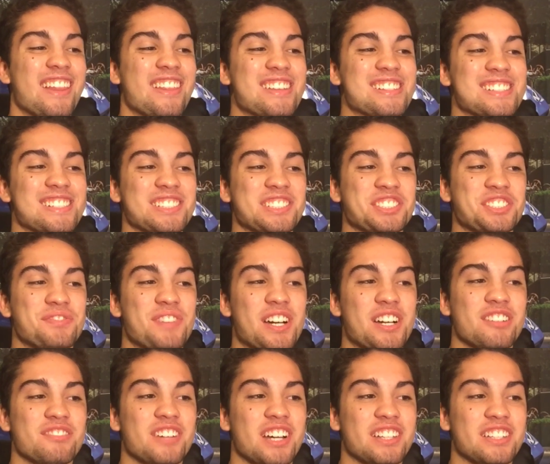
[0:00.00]
this is
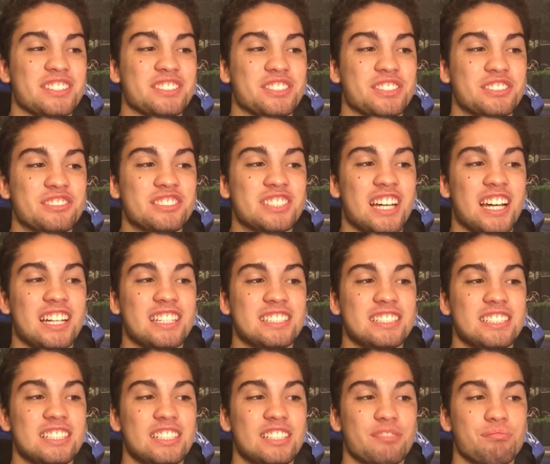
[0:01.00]
inspired by the
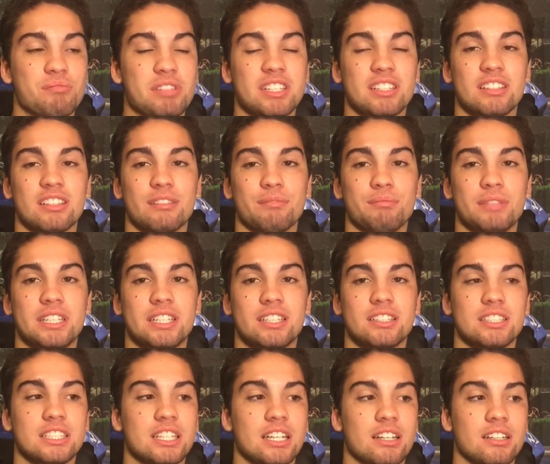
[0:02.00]
290 Mila
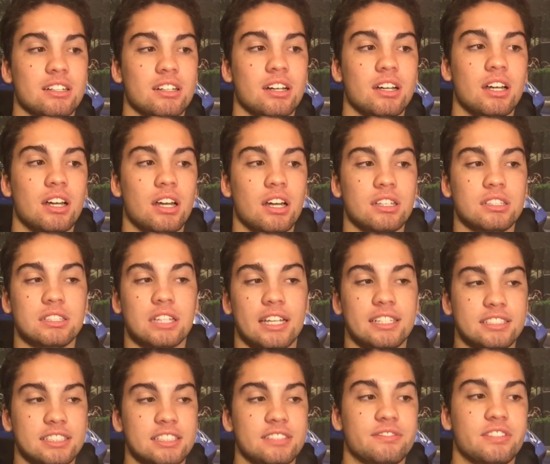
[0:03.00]
Miglia
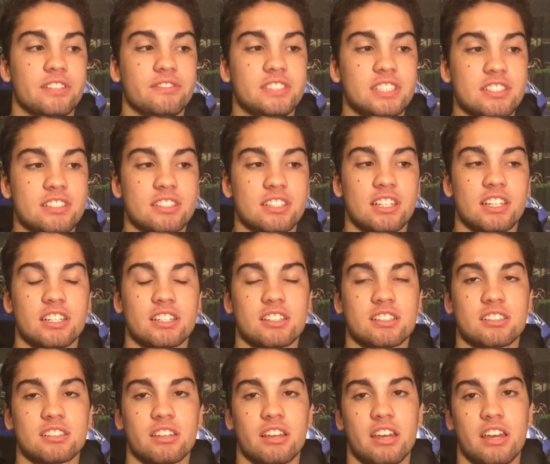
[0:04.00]

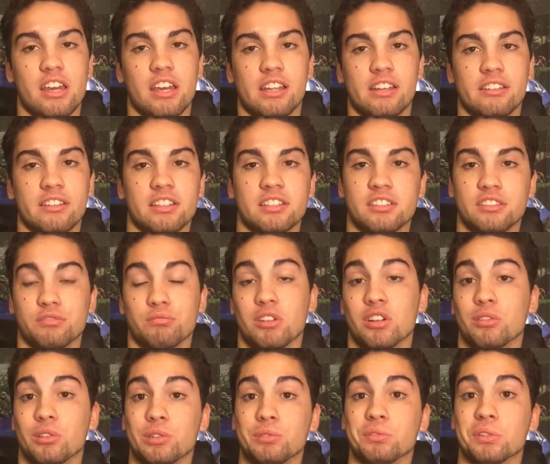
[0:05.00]
1956, and this is
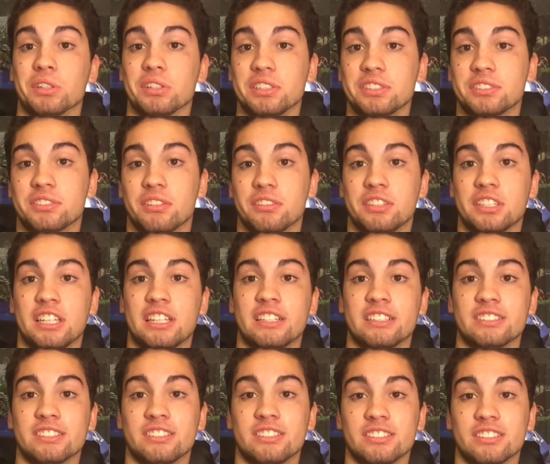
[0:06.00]
where we really start to get
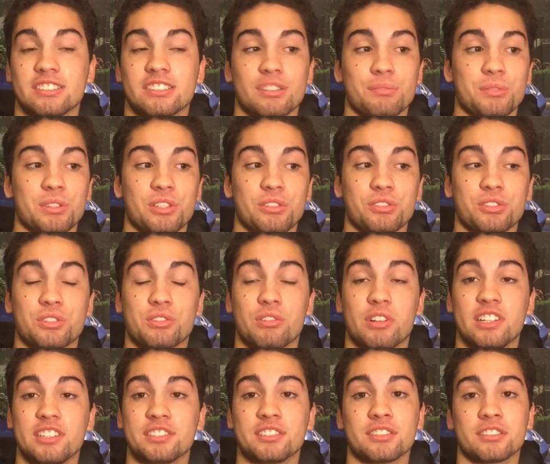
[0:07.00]
into some of those
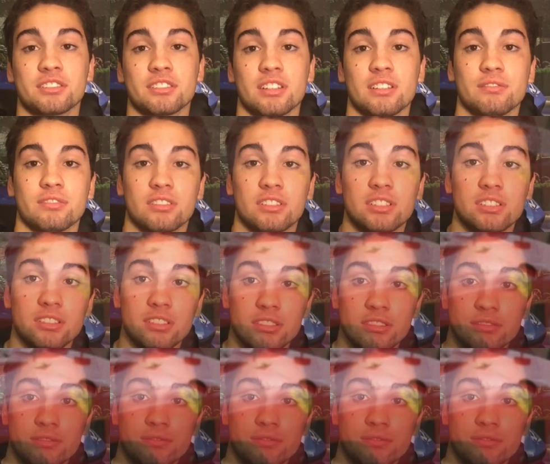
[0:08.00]
crazier liveries.